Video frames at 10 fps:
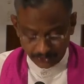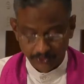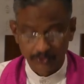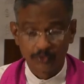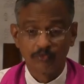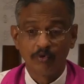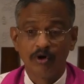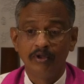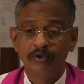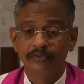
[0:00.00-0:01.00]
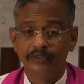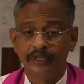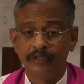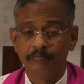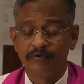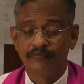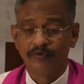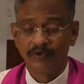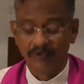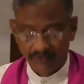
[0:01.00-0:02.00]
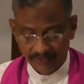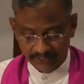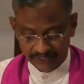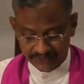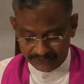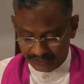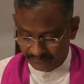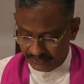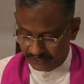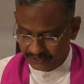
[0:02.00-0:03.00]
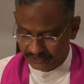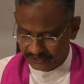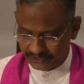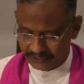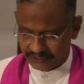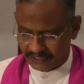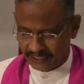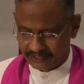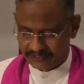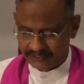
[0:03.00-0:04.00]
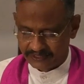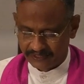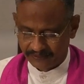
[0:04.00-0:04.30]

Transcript: greet you all in the name of our Lord and Savior Jesus Christ.